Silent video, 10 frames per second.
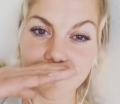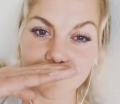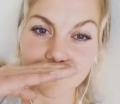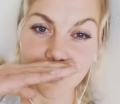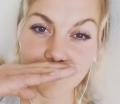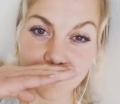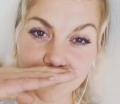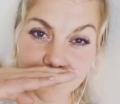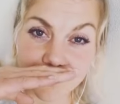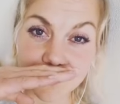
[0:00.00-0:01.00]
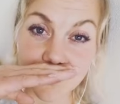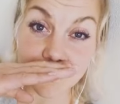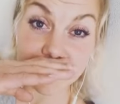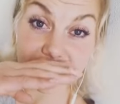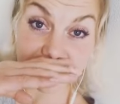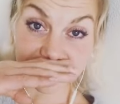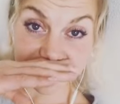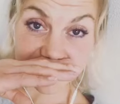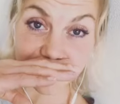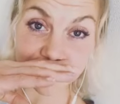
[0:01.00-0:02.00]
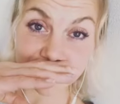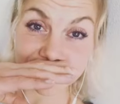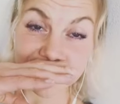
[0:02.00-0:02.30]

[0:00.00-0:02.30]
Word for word: So I want you to know that I see you,